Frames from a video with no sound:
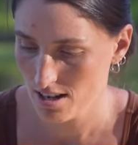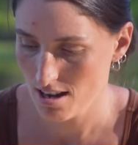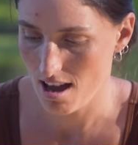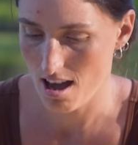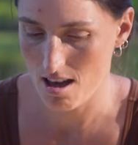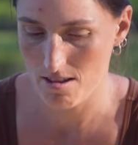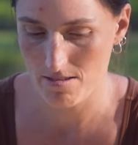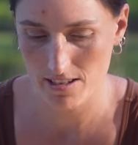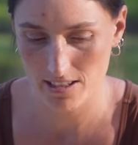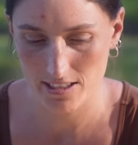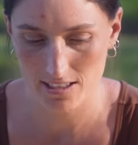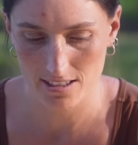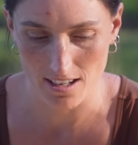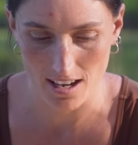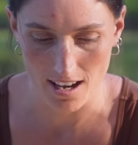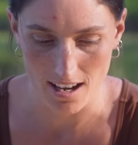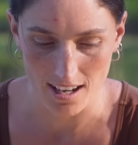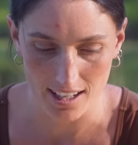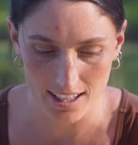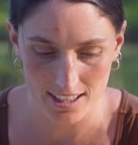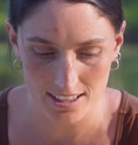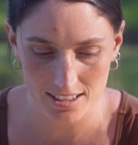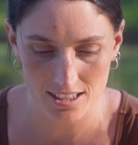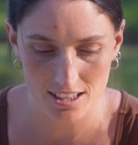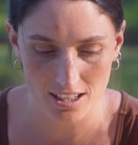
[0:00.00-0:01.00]
and the
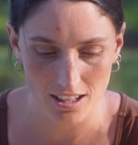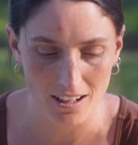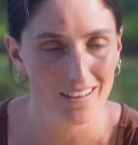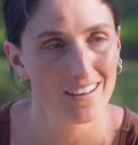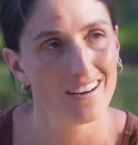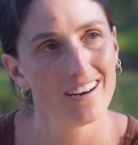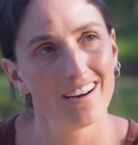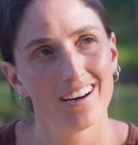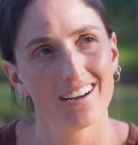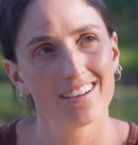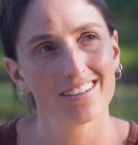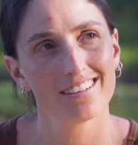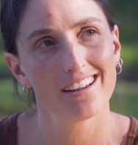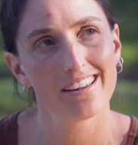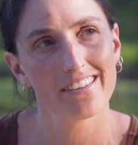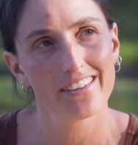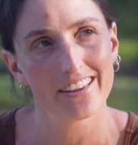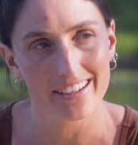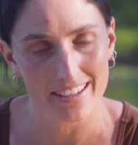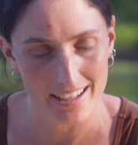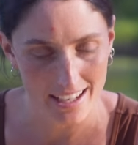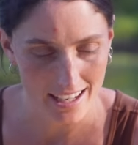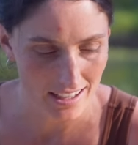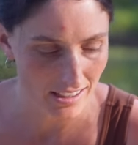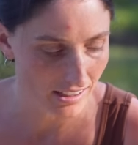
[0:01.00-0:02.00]
sides on the
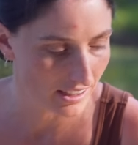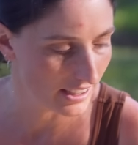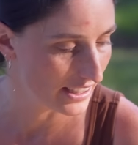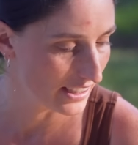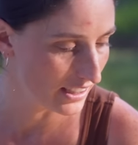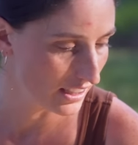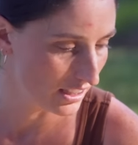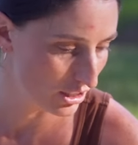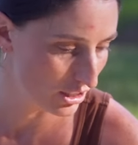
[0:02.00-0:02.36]
nailing